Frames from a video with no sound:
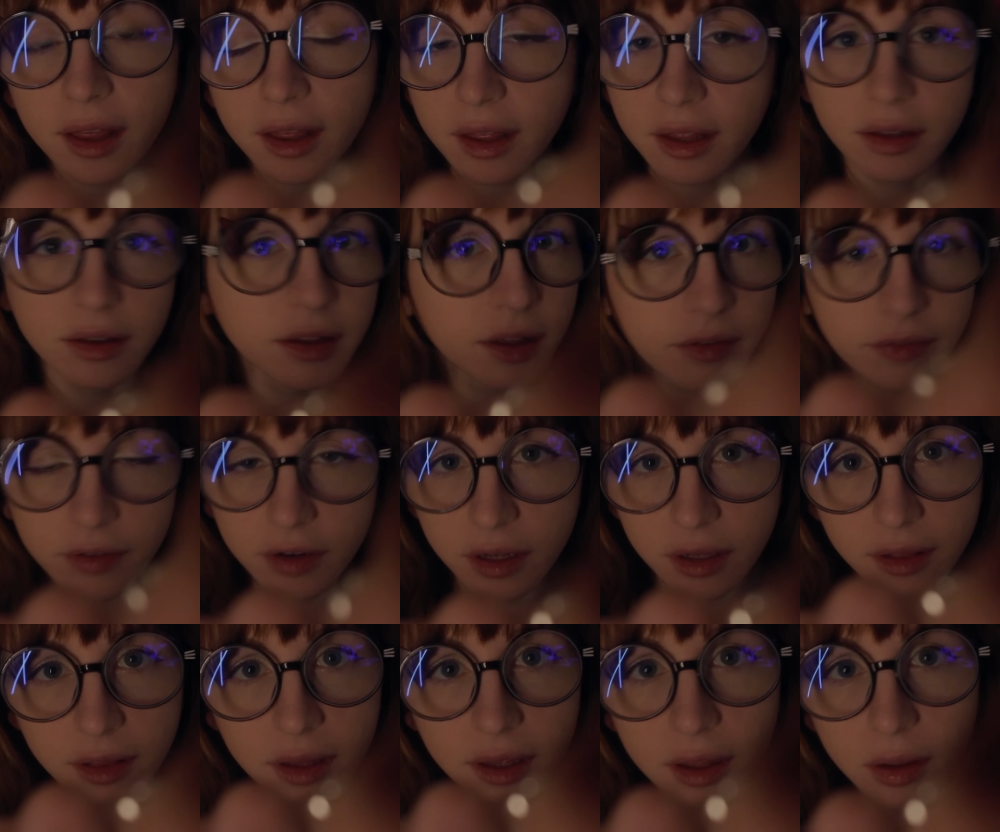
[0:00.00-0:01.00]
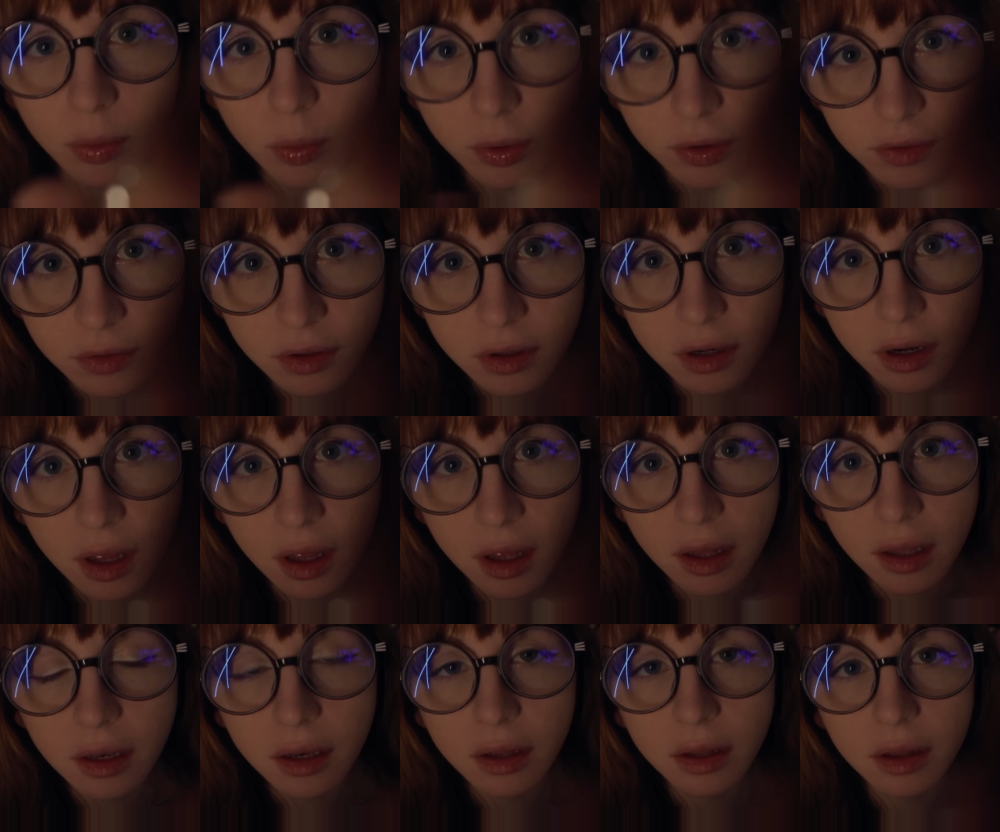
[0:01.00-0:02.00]
It definitely was
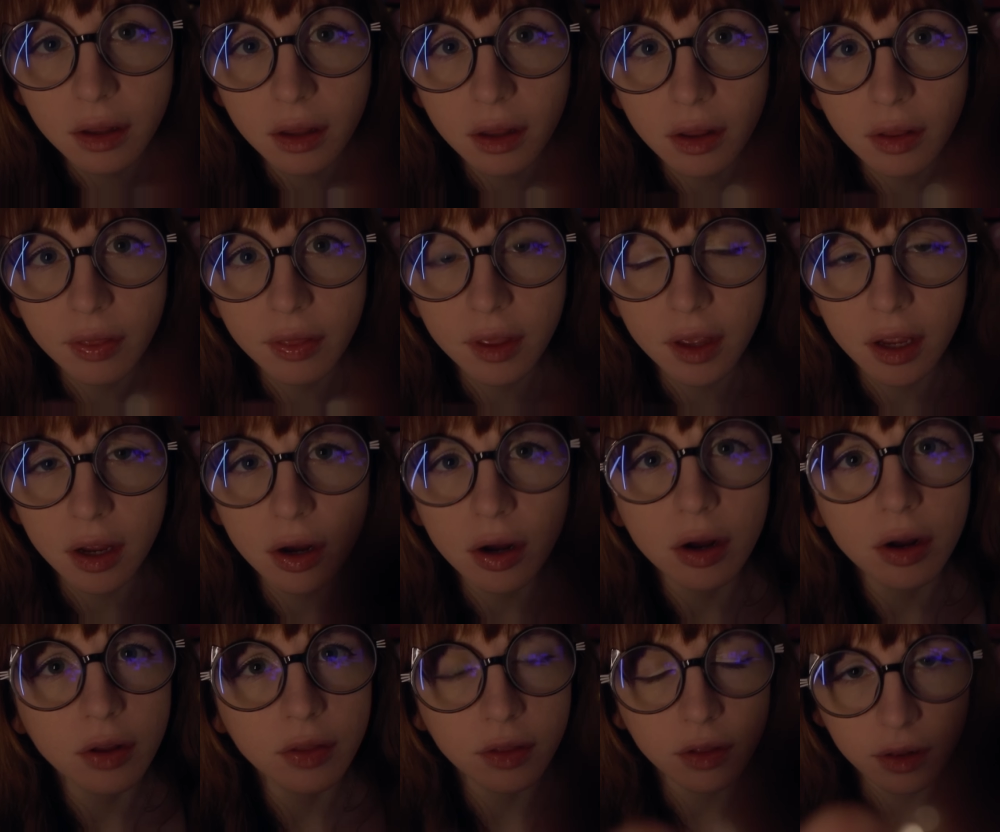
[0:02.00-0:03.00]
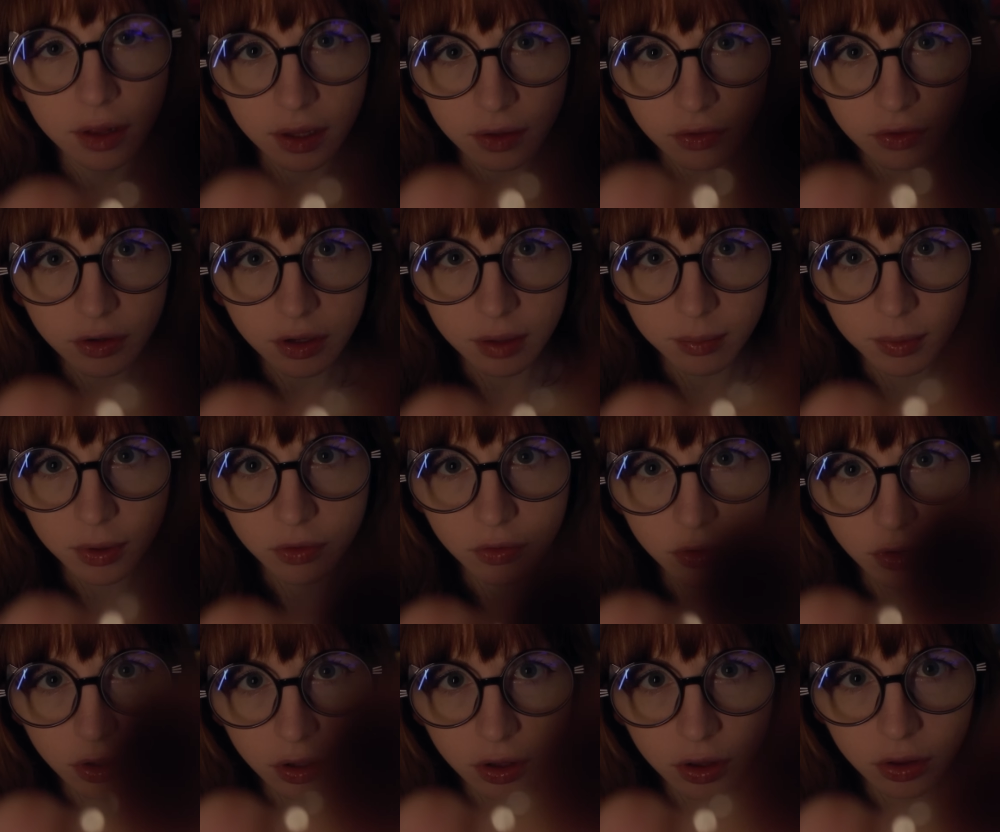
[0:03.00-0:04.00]
not there the last time I
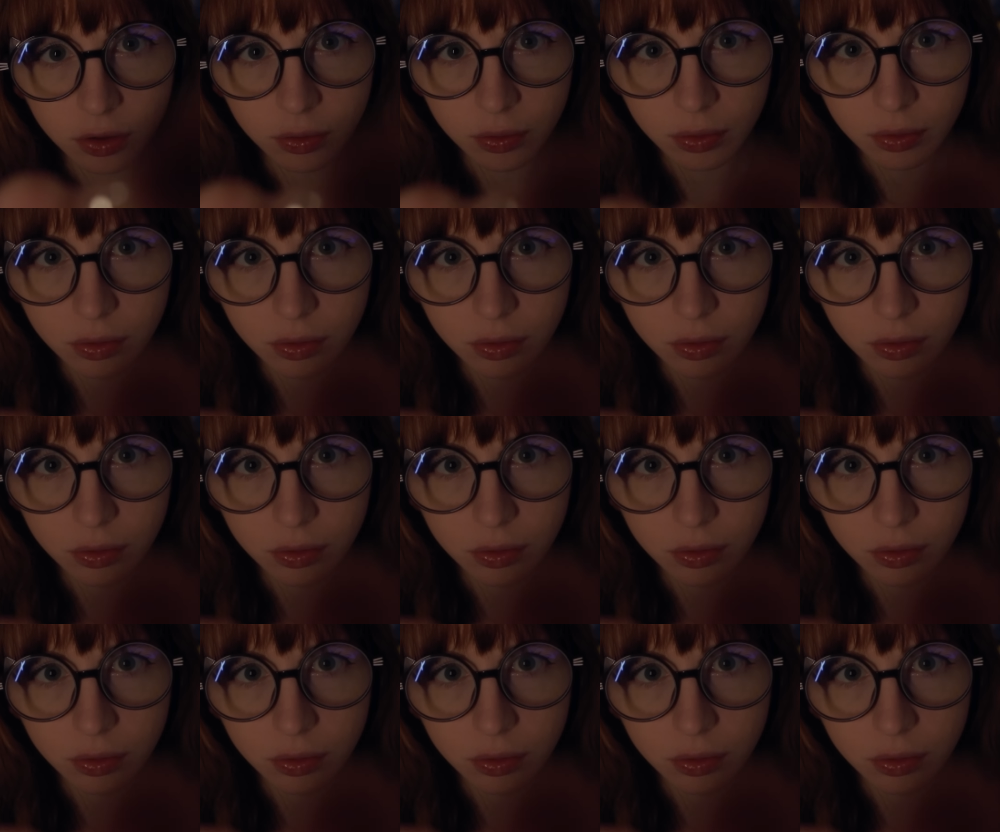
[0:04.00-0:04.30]
saw you.